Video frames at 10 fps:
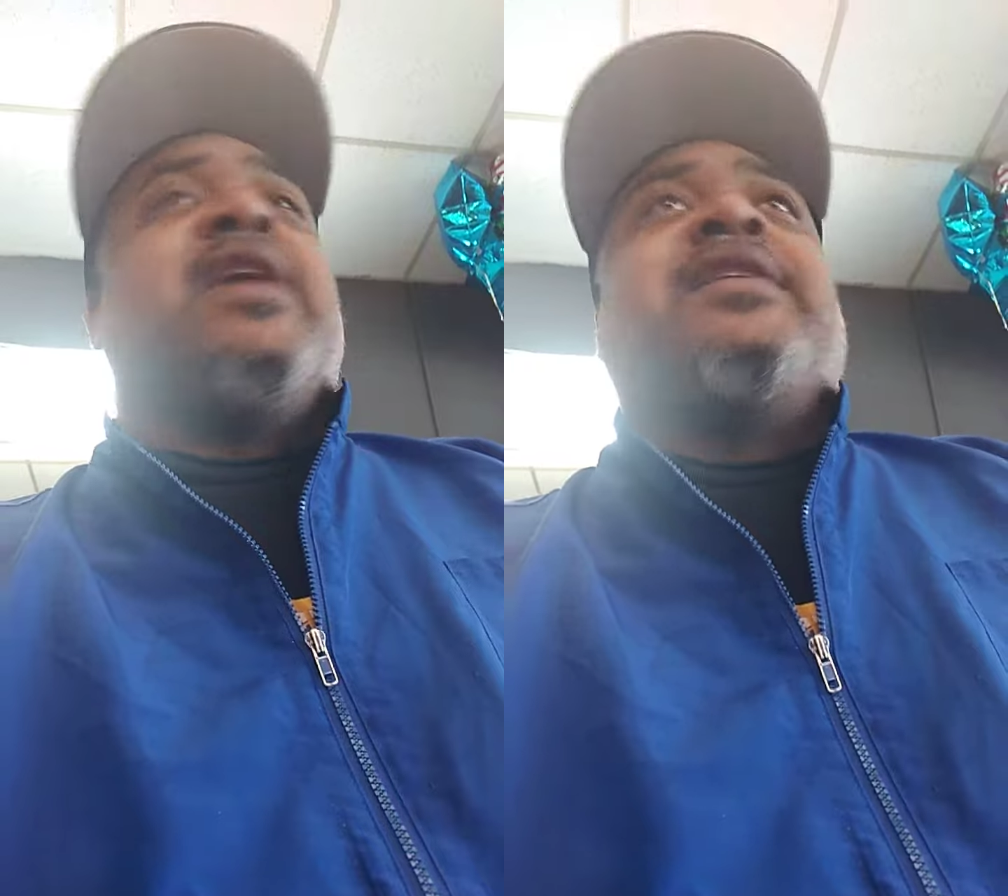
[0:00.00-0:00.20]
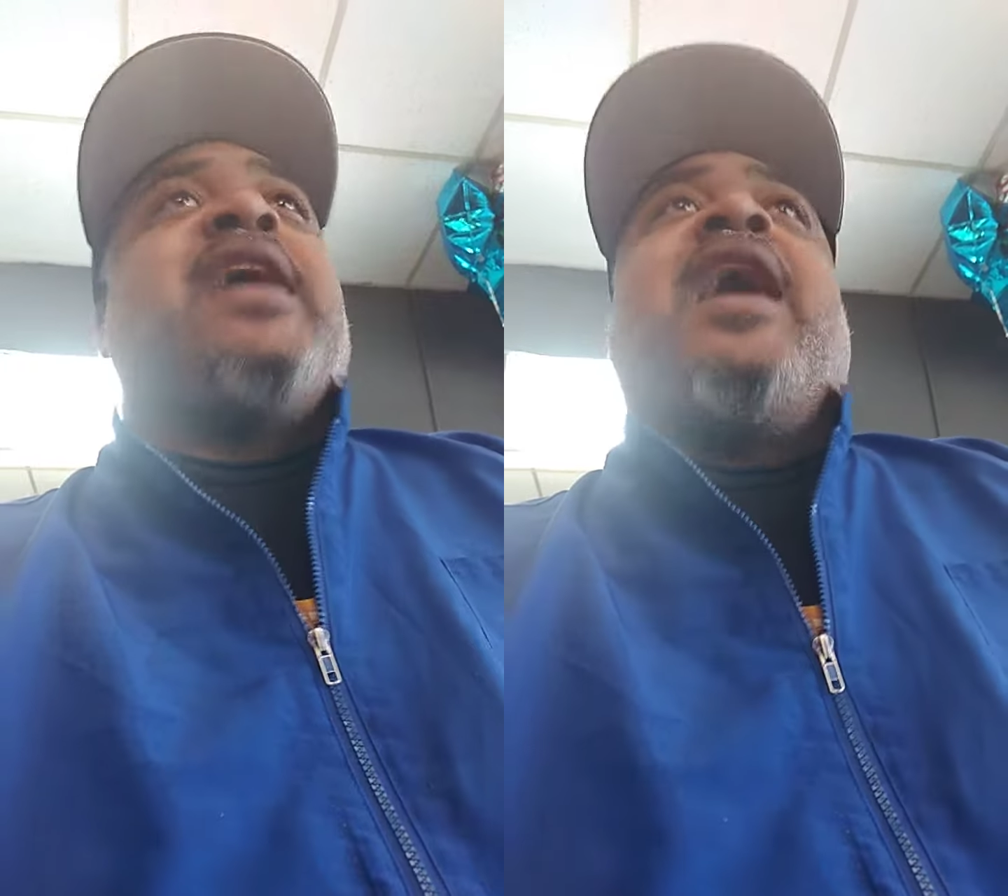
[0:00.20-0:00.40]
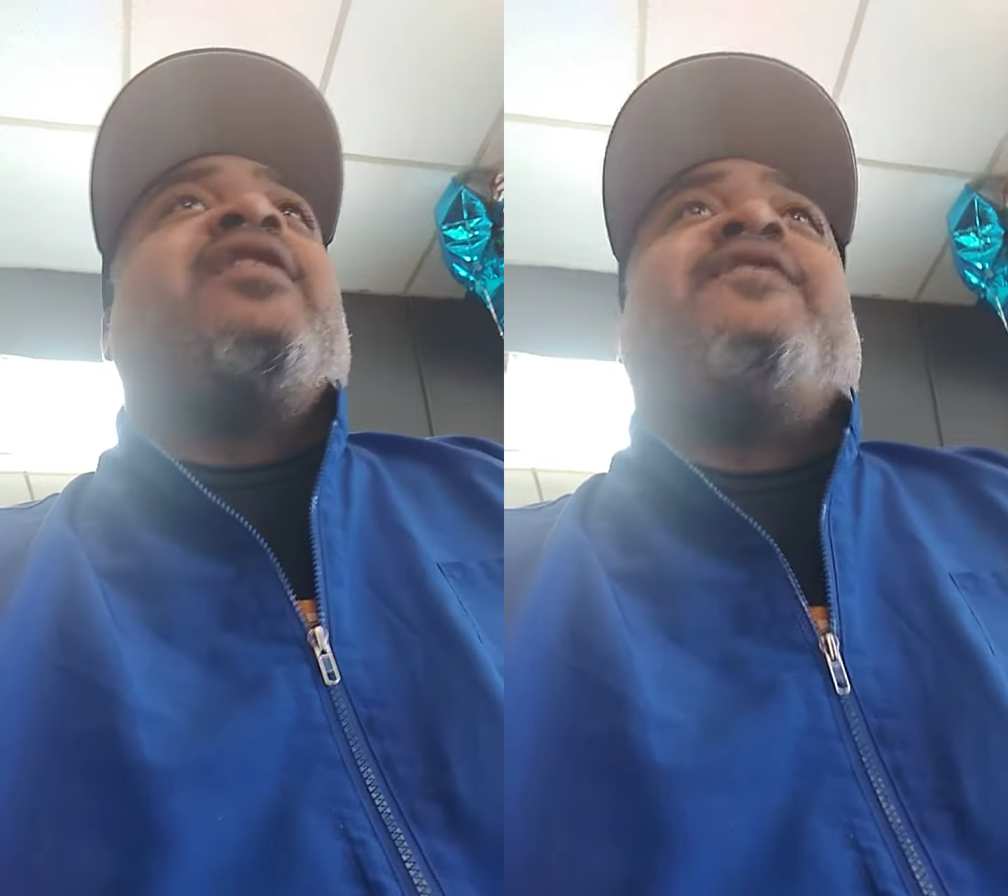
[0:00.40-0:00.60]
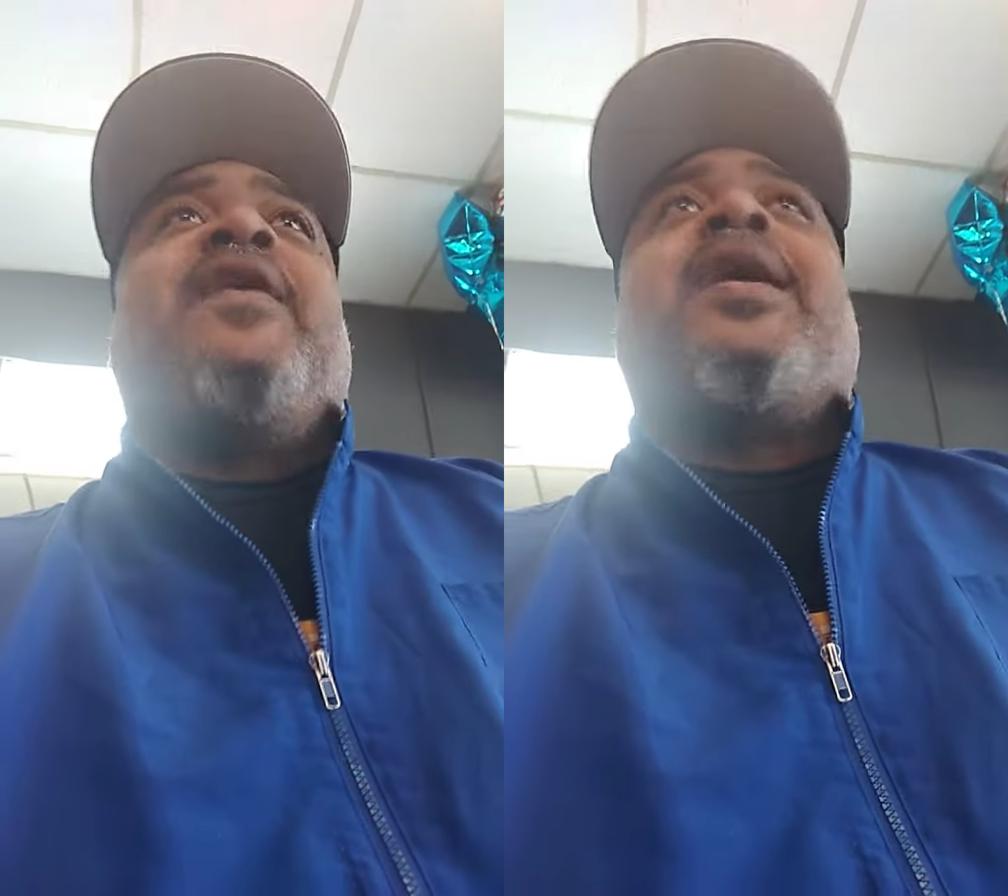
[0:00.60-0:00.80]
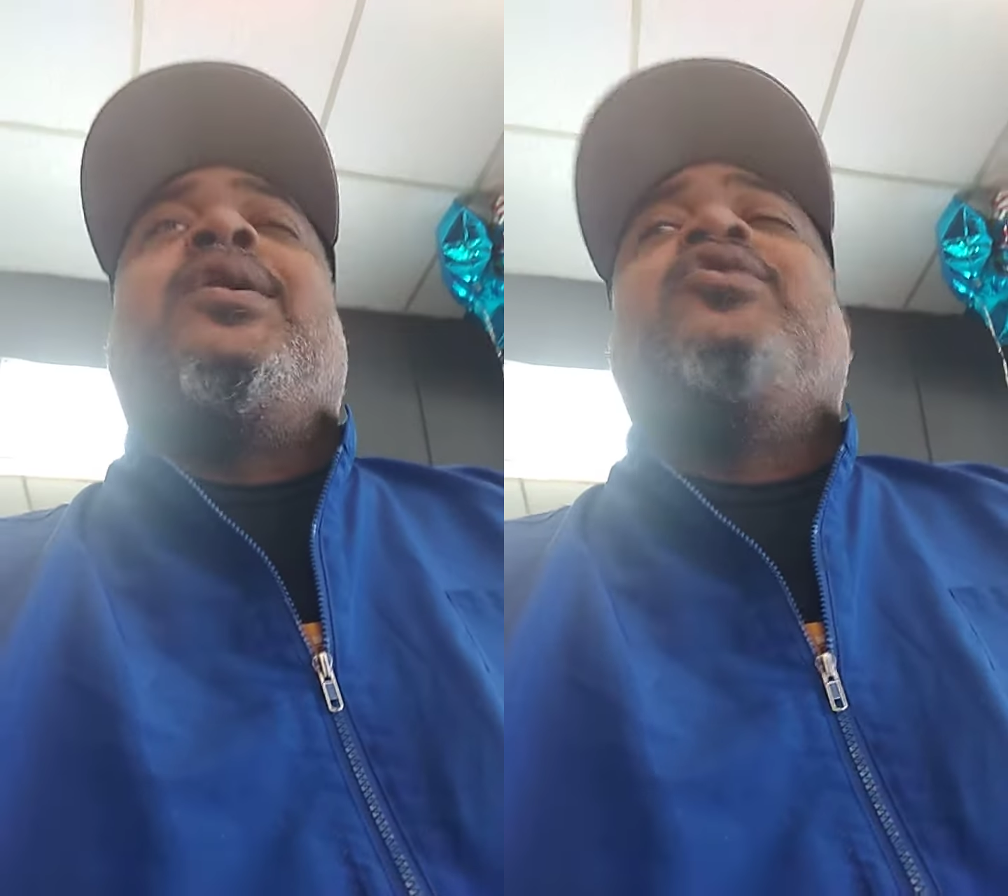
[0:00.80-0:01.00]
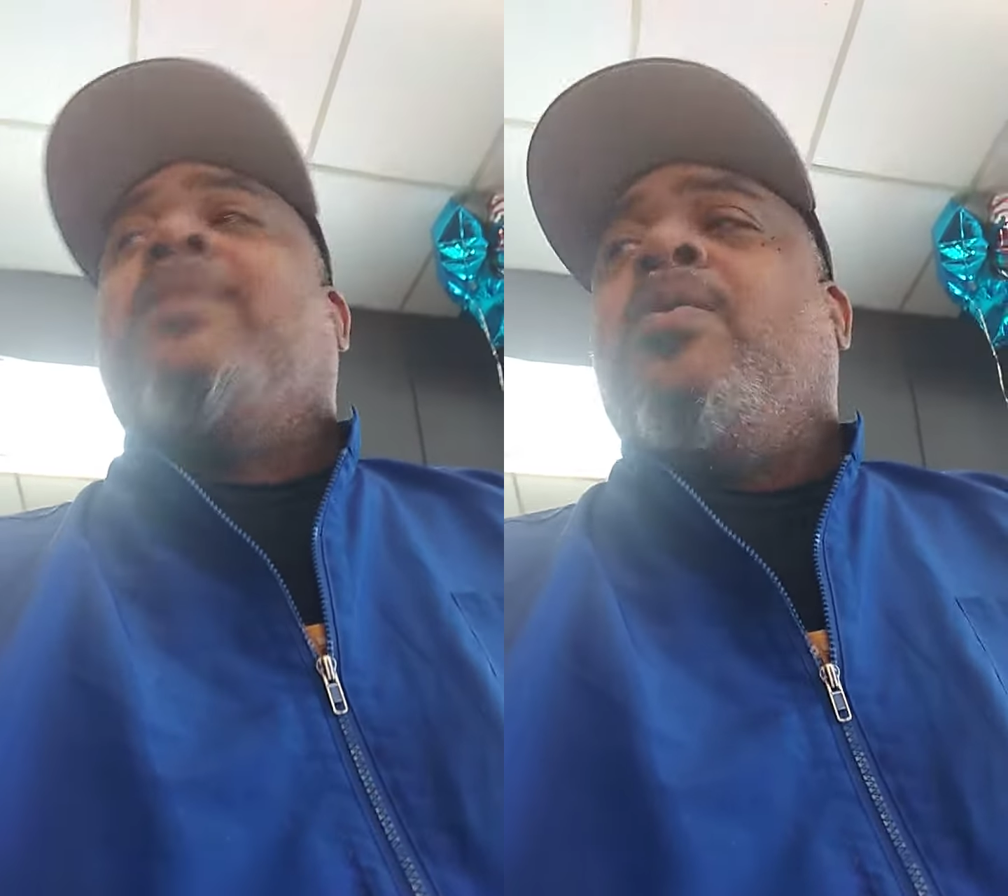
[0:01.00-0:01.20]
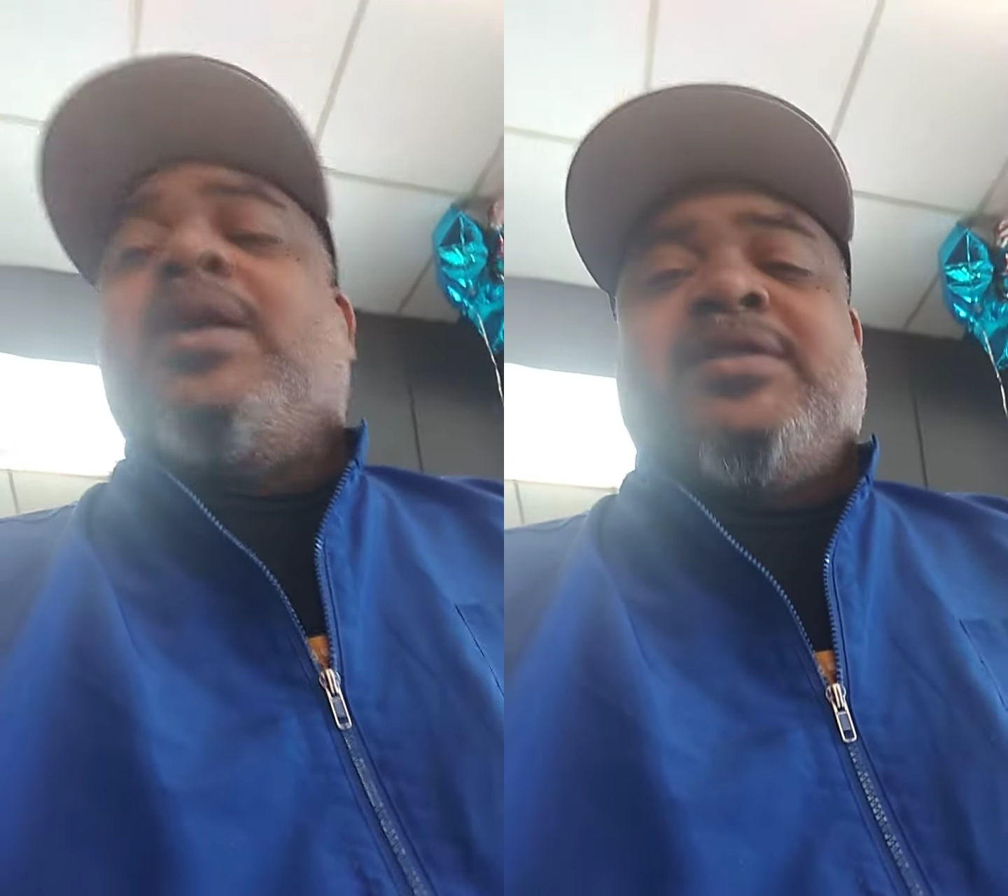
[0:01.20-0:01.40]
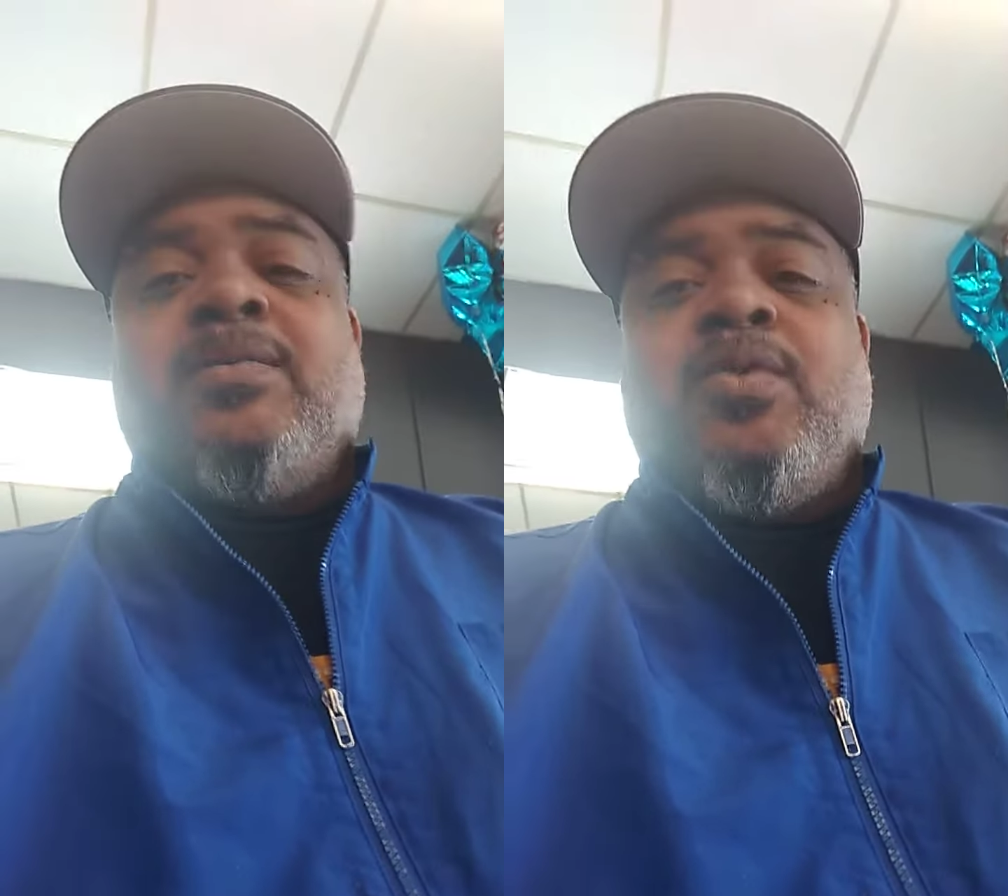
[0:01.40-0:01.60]
I said, "How the fuck I lose my
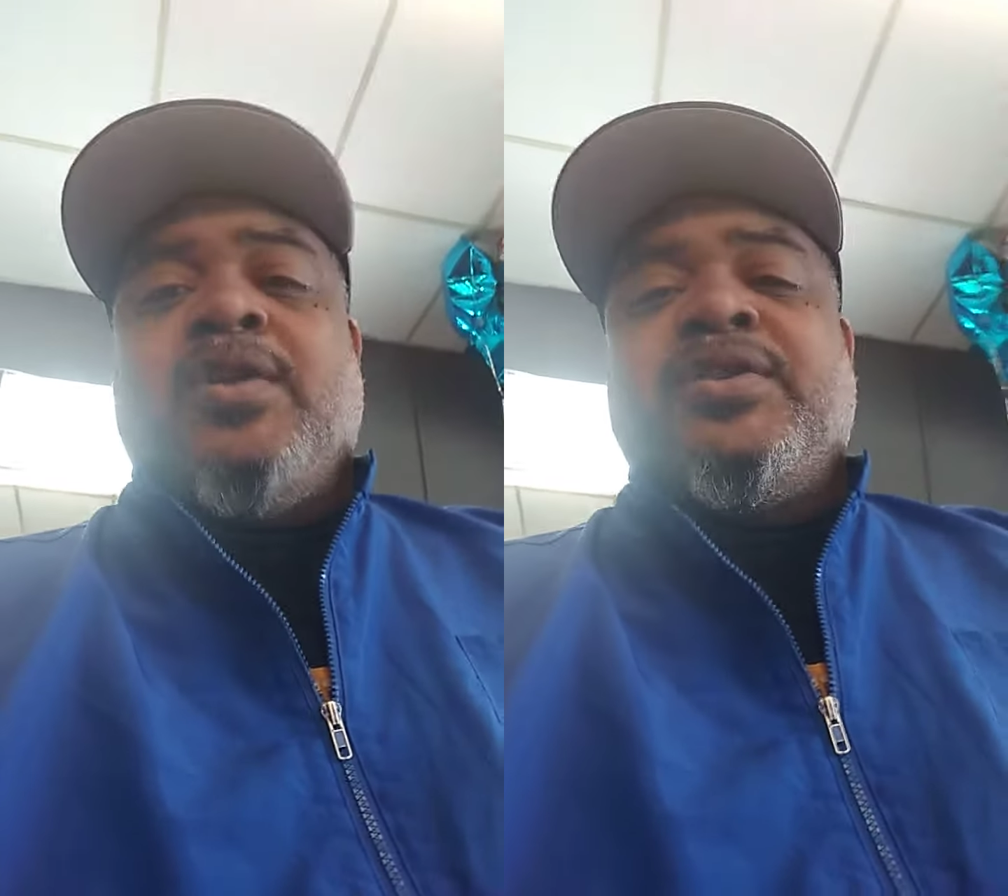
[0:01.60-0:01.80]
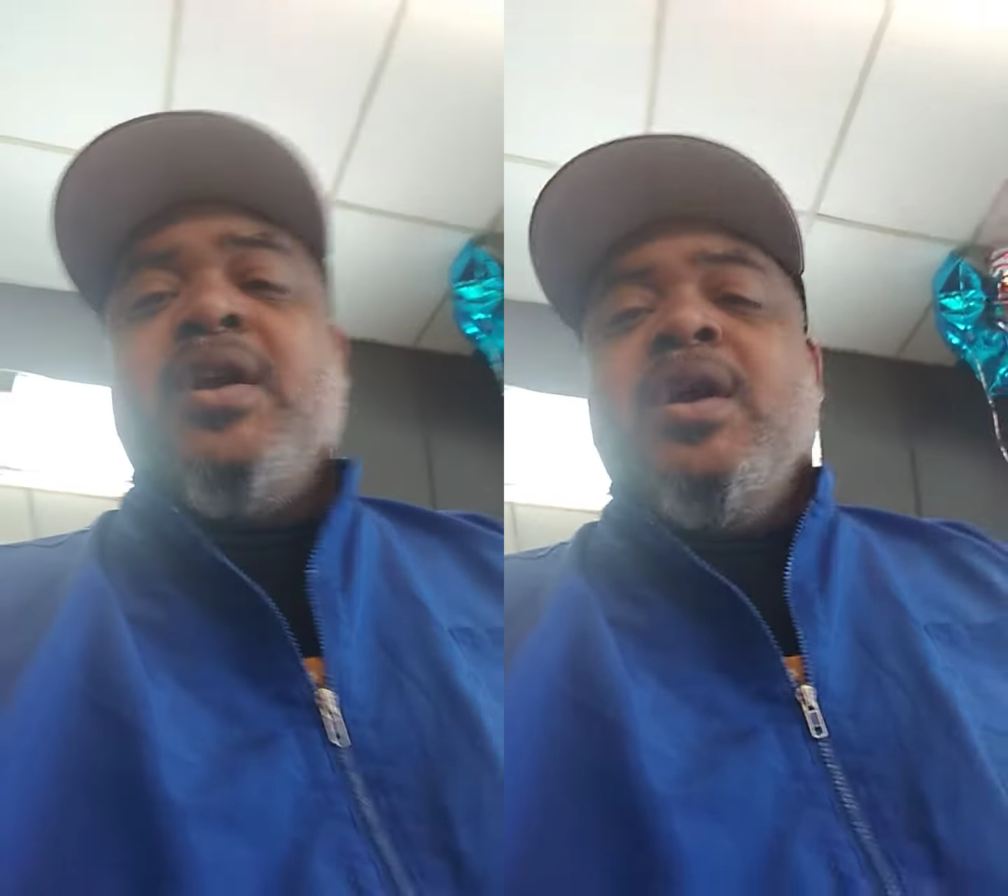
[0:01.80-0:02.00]
wallet somewhere else?"